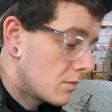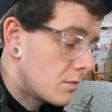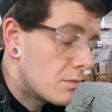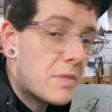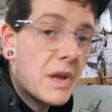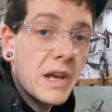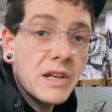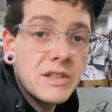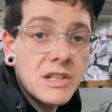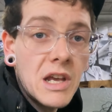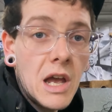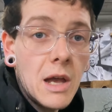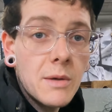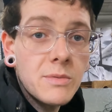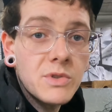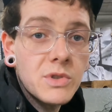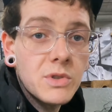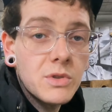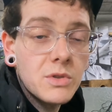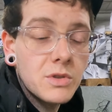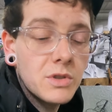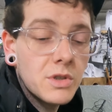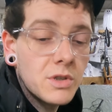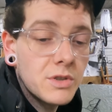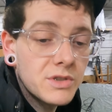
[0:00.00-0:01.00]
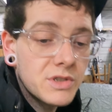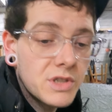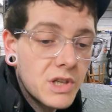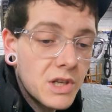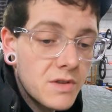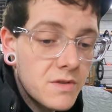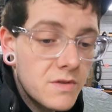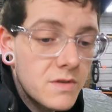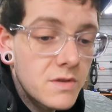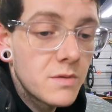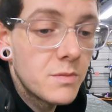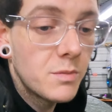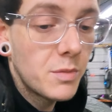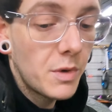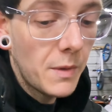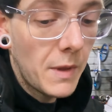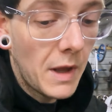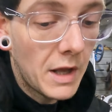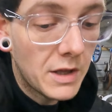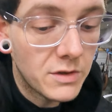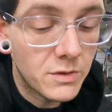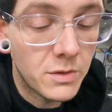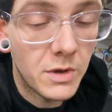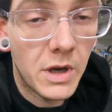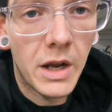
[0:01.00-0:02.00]
Makes absolutely no sense. But
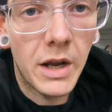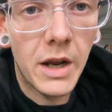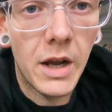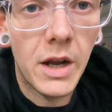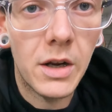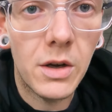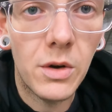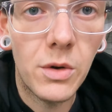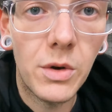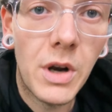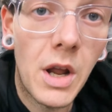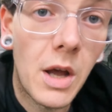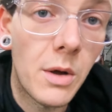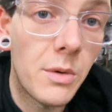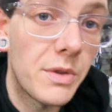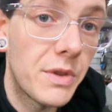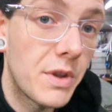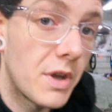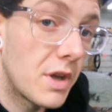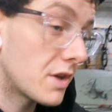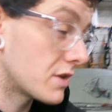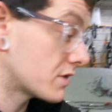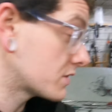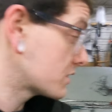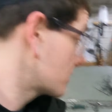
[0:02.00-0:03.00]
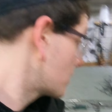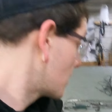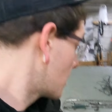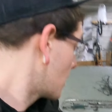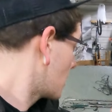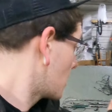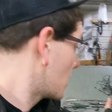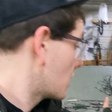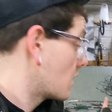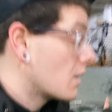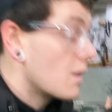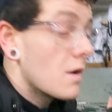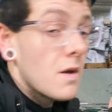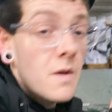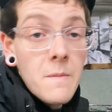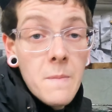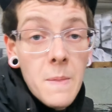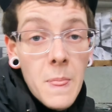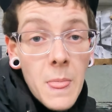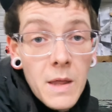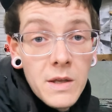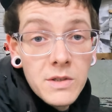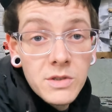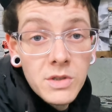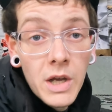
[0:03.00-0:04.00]
that's what I got going on with this.
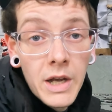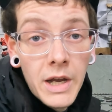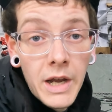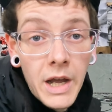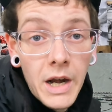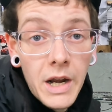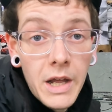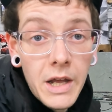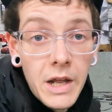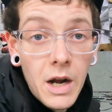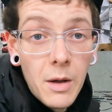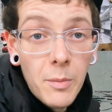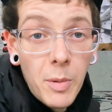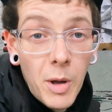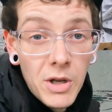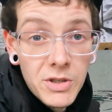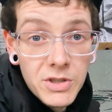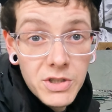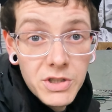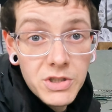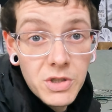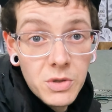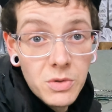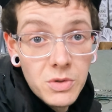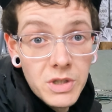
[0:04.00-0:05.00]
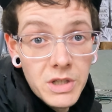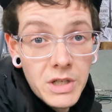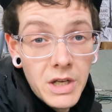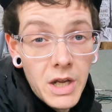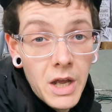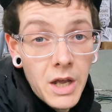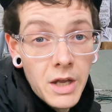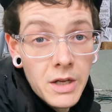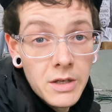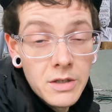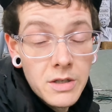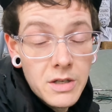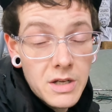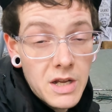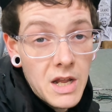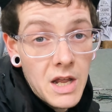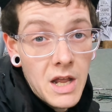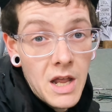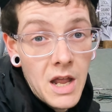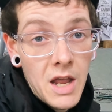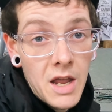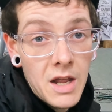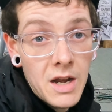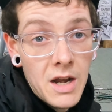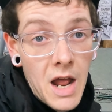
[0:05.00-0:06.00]
So I gotta hit up Hunter Tuned again
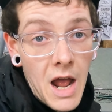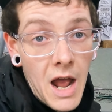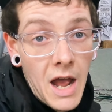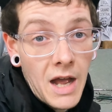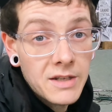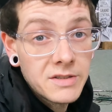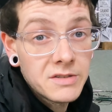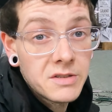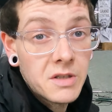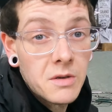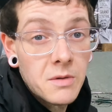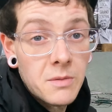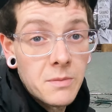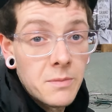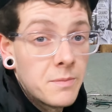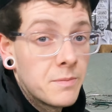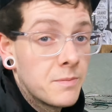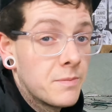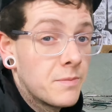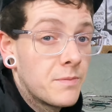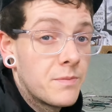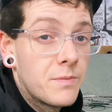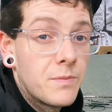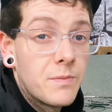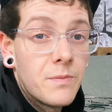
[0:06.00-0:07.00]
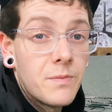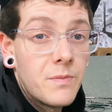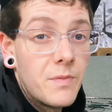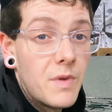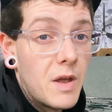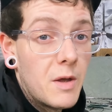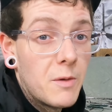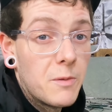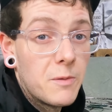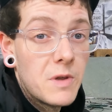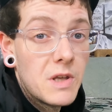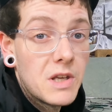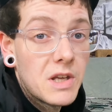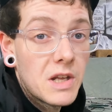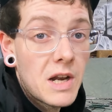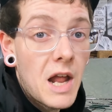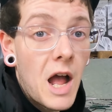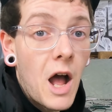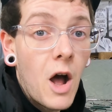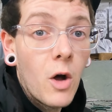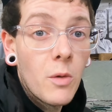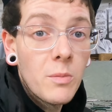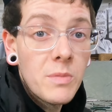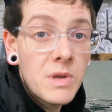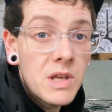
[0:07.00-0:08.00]
and ask him if he can
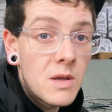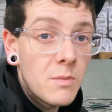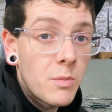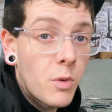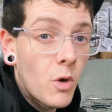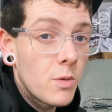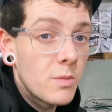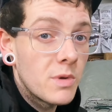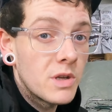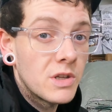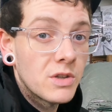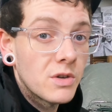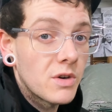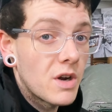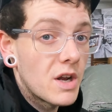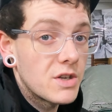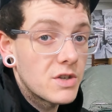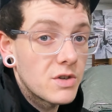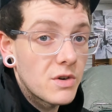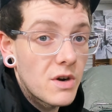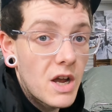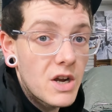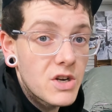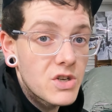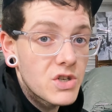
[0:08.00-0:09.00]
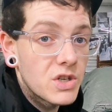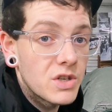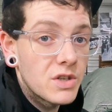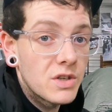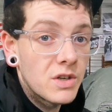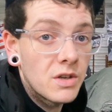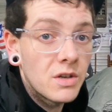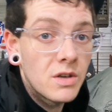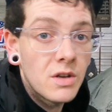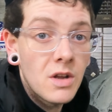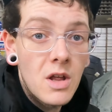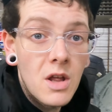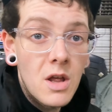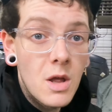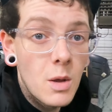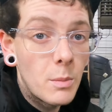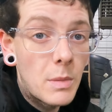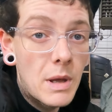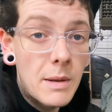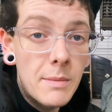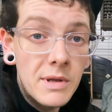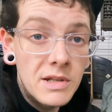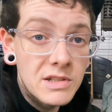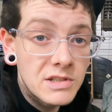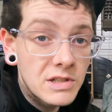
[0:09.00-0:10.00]
help me, point me in the right direction.
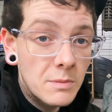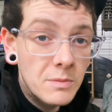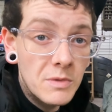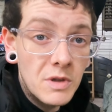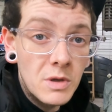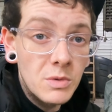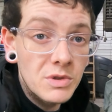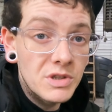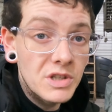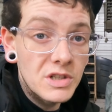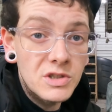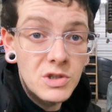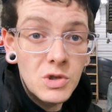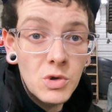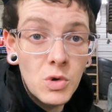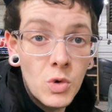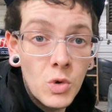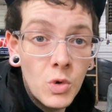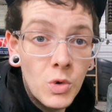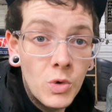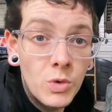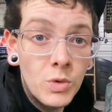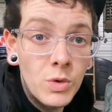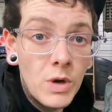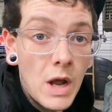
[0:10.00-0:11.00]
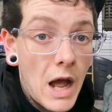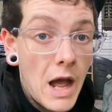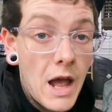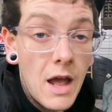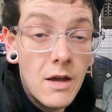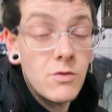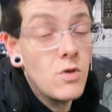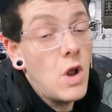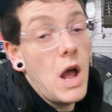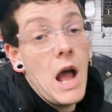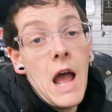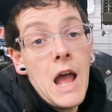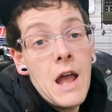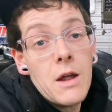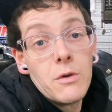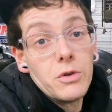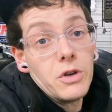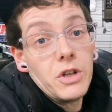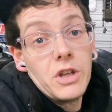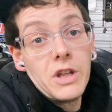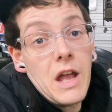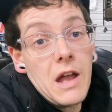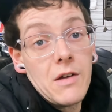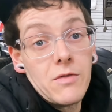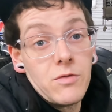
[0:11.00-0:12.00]
Maybe it's something with the tune. I
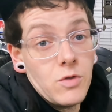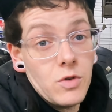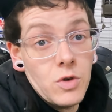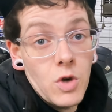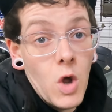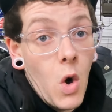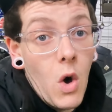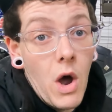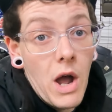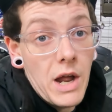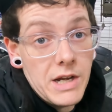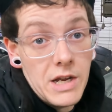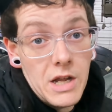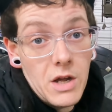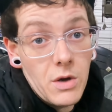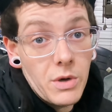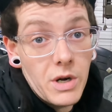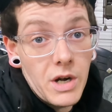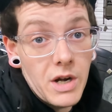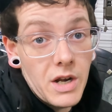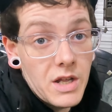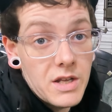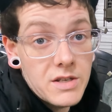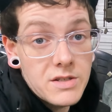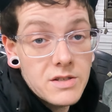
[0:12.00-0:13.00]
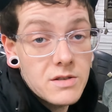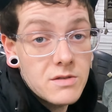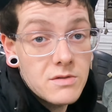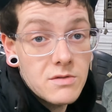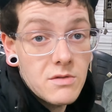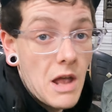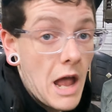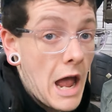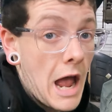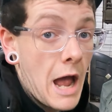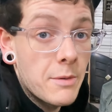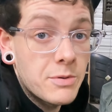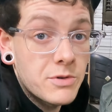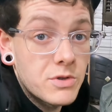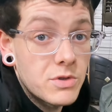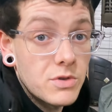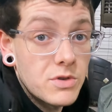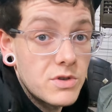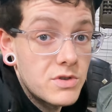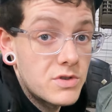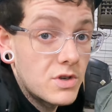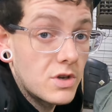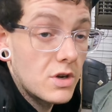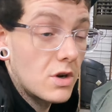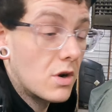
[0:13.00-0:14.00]
really have no idea what it is.
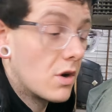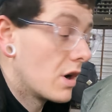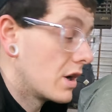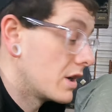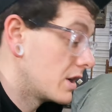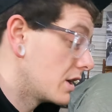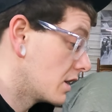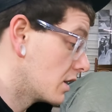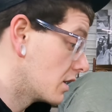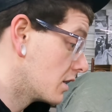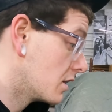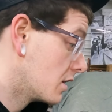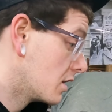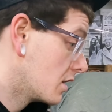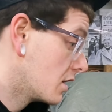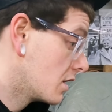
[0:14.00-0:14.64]
Absolutely zero idea.